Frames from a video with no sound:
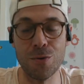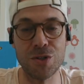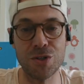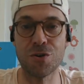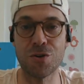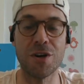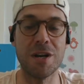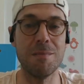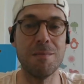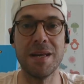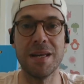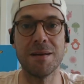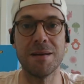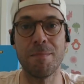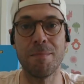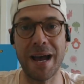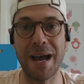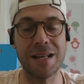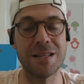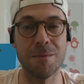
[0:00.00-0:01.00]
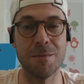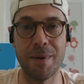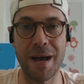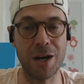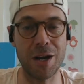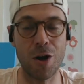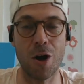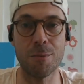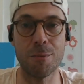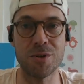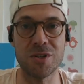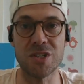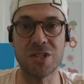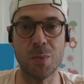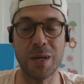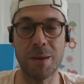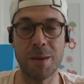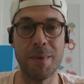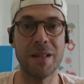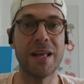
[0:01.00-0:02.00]
streaming back-to-back options that
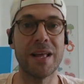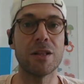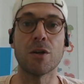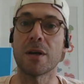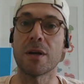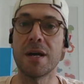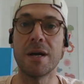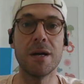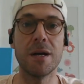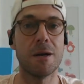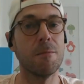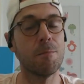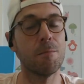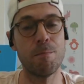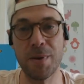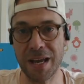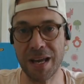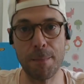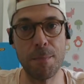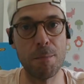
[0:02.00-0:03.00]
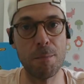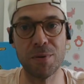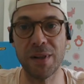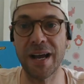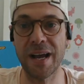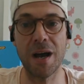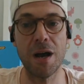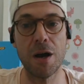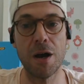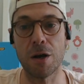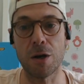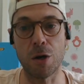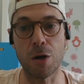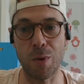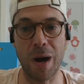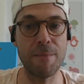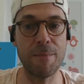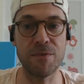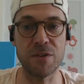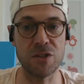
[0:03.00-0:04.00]
we can be like, look, pick up a player,
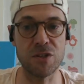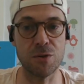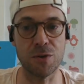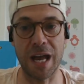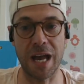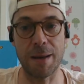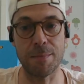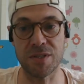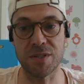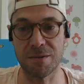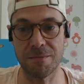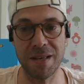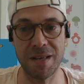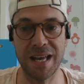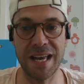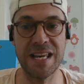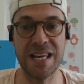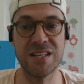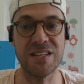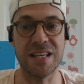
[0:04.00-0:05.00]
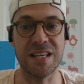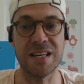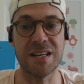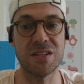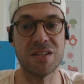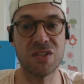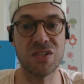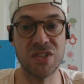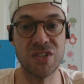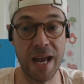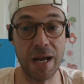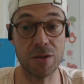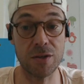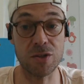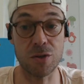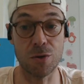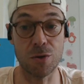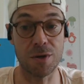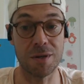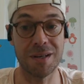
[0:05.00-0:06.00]
grab for 2 games. Easy. Sounds
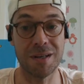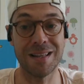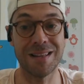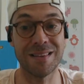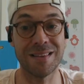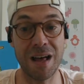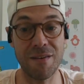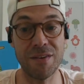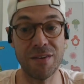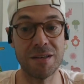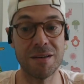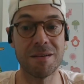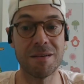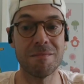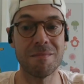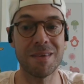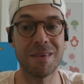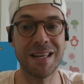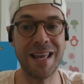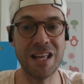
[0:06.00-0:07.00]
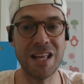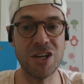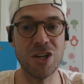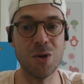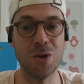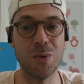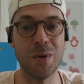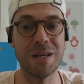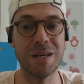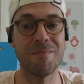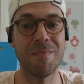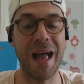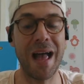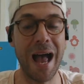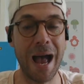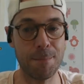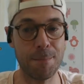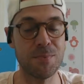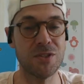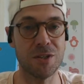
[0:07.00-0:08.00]
good. Love it. Can you do it?
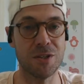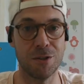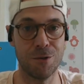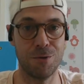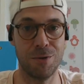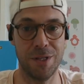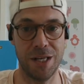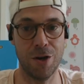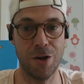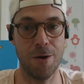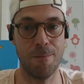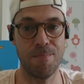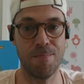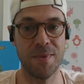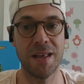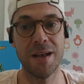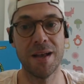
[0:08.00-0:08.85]
Absolutely not.